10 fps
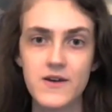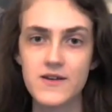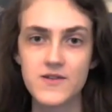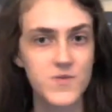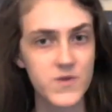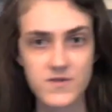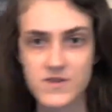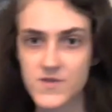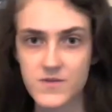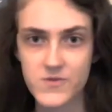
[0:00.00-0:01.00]
His
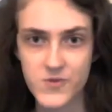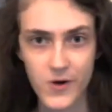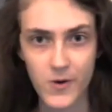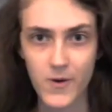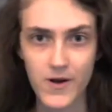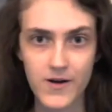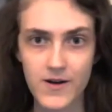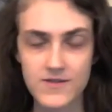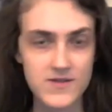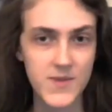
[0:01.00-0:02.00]
previous film, Shark Water,
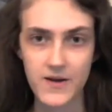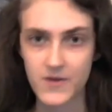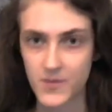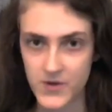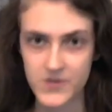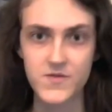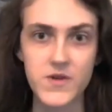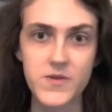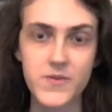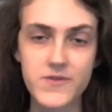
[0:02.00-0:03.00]
had inspired a bunch of
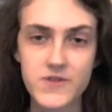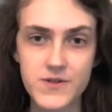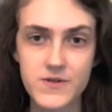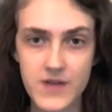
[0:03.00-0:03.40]
people to